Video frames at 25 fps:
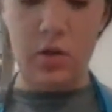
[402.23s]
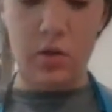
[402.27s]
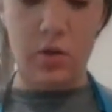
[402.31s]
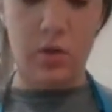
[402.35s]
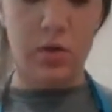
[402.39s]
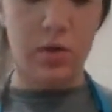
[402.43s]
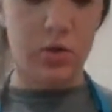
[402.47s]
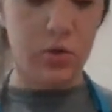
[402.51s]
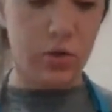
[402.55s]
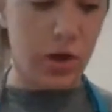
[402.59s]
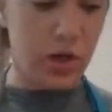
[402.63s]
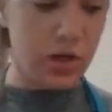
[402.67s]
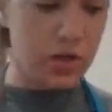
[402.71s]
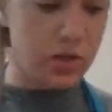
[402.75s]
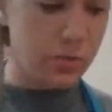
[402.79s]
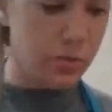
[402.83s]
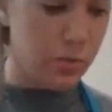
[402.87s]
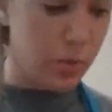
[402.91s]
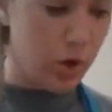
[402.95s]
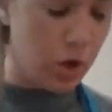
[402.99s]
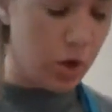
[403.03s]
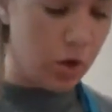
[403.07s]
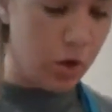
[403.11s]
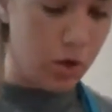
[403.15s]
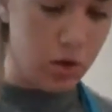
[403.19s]
it creates a
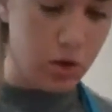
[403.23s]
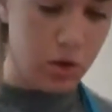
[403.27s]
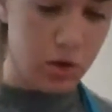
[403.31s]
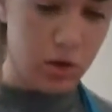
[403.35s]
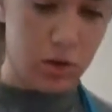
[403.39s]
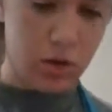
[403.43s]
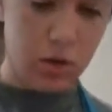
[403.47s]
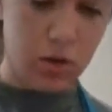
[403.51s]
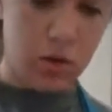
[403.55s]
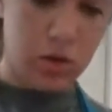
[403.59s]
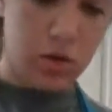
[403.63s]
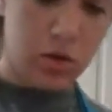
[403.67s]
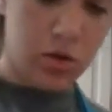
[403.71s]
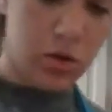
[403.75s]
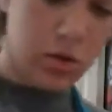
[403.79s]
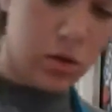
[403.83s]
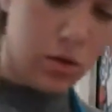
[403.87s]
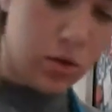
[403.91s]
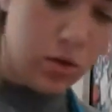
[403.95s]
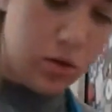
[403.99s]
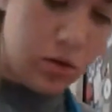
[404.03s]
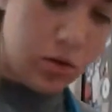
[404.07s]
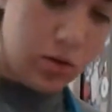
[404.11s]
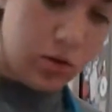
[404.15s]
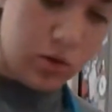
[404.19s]
ball.
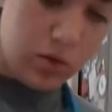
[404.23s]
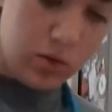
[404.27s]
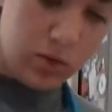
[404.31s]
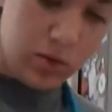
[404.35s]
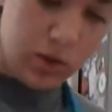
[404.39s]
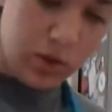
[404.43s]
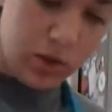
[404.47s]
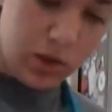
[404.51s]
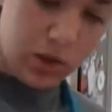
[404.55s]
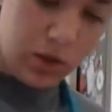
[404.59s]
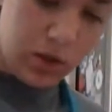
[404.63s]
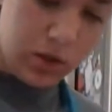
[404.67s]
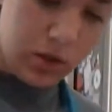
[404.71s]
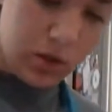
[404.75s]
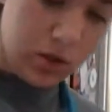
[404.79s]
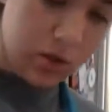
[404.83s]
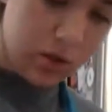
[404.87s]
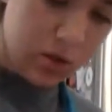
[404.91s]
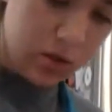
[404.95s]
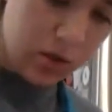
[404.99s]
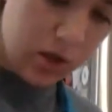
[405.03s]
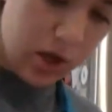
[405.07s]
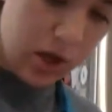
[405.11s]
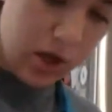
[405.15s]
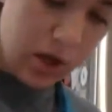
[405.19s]
So I'm just gonna
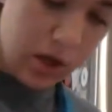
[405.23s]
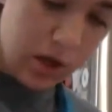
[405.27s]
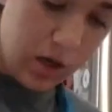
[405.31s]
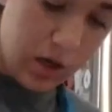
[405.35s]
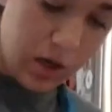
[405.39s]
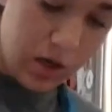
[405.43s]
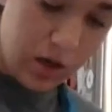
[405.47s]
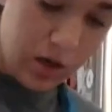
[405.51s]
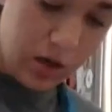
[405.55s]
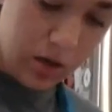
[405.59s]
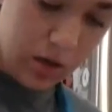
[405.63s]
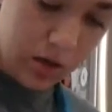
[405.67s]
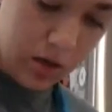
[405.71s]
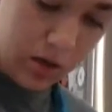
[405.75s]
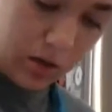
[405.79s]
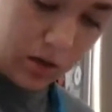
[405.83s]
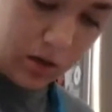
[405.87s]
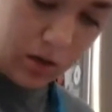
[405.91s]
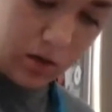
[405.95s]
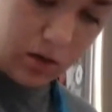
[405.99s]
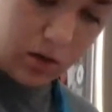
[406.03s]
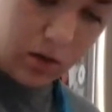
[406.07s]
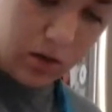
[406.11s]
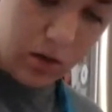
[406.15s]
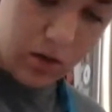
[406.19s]
take it,
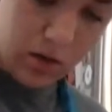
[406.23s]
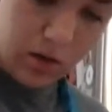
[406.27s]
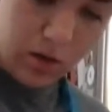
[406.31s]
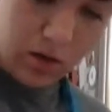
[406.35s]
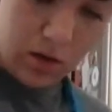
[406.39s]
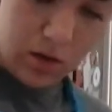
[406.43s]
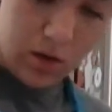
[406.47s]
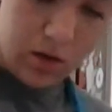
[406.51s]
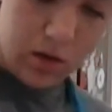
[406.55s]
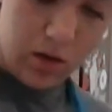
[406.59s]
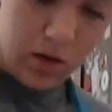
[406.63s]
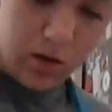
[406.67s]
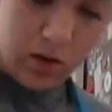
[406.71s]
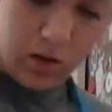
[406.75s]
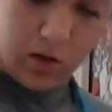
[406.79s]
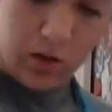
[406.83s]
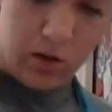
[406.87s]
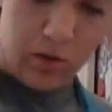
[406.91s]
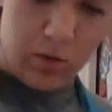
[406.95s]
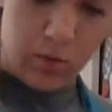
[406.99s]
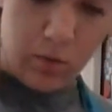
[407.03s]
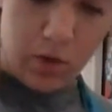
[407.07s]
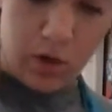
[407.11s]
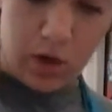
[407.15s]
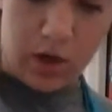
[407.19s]

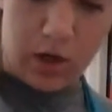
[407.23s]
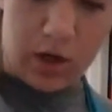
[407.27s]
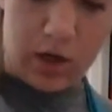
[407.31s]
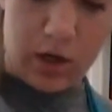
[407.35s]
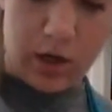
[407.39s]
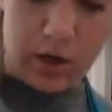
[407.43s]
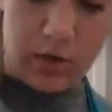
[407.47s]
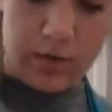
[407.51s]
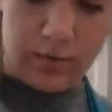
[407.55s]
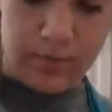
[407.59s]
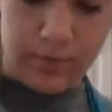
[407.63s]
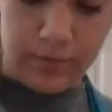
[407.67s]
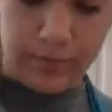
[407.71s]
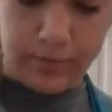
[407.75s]
work it in.